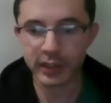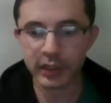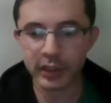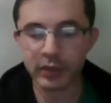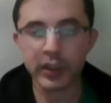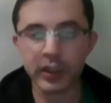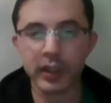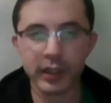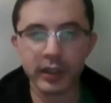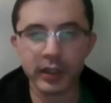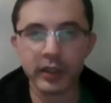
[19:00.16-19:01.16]
looking
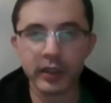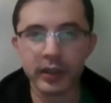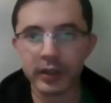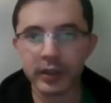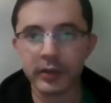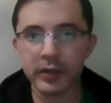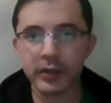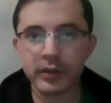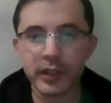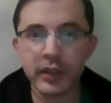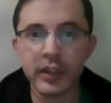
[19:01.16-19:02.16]

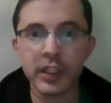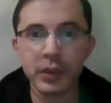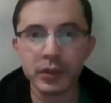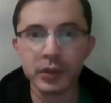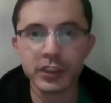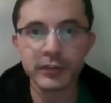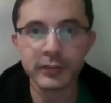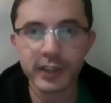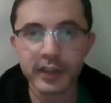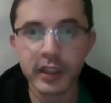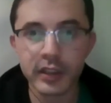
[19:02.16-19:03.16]
in the news if
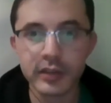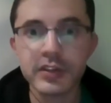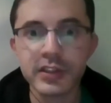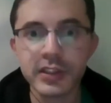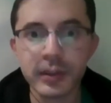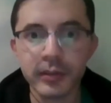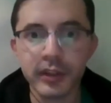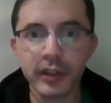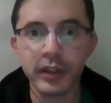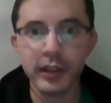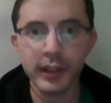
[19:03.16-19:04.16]
there are something